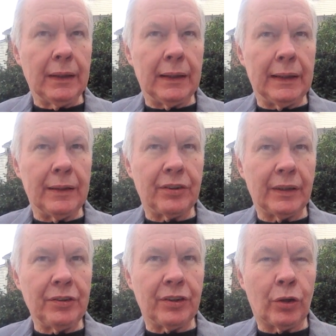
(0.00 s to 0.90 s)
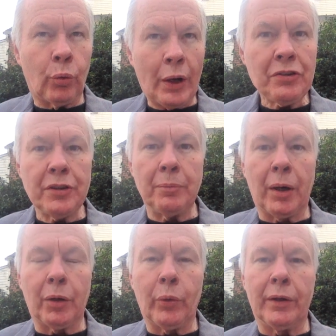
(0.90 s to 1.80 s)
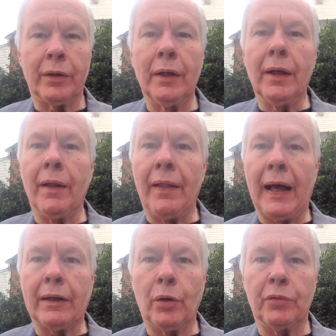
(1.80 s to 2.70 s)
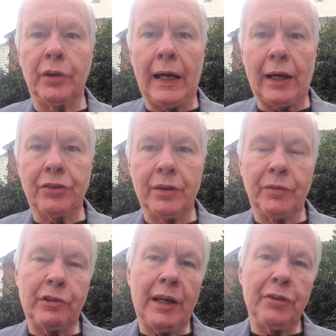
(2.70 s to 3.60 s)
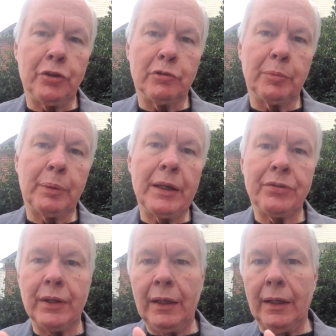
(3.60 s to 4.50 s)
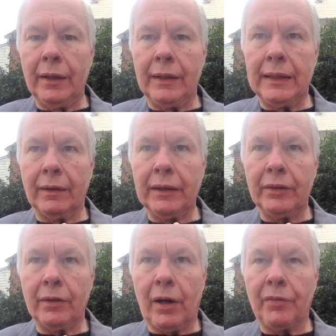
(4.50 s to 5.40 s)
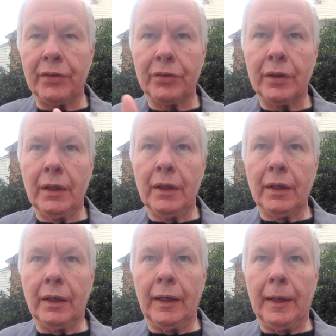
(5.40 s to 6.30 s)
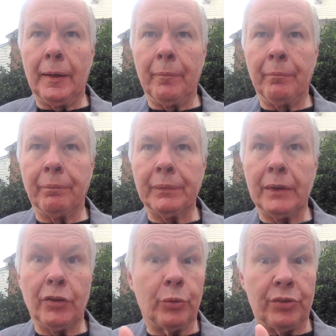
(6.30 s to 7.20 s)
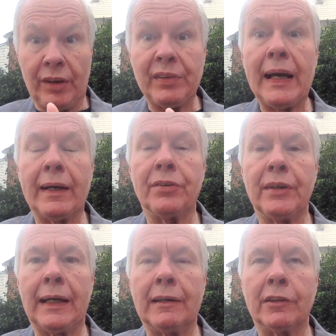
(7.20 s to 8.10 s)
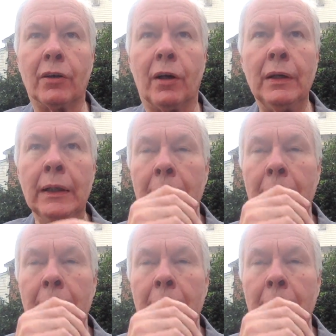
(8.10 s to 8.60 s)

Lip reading: It is at least a question mark whether that covert action of trying to replace the leader in office, this was Afghanistan, I recall,